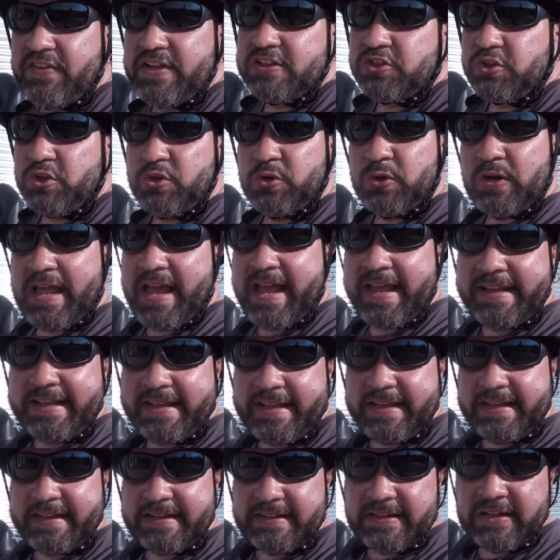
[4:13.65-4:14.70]
it. Do you like
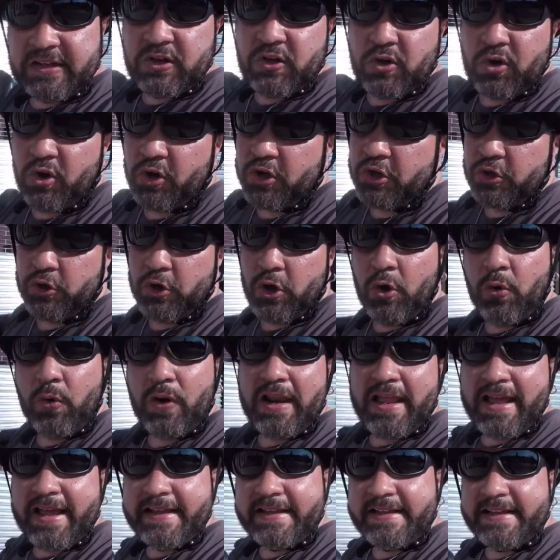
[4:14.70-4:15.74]
it or you don't
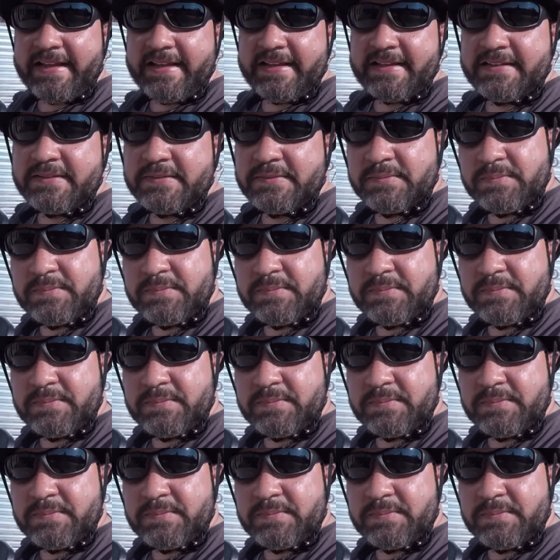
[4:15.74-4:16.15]
like it?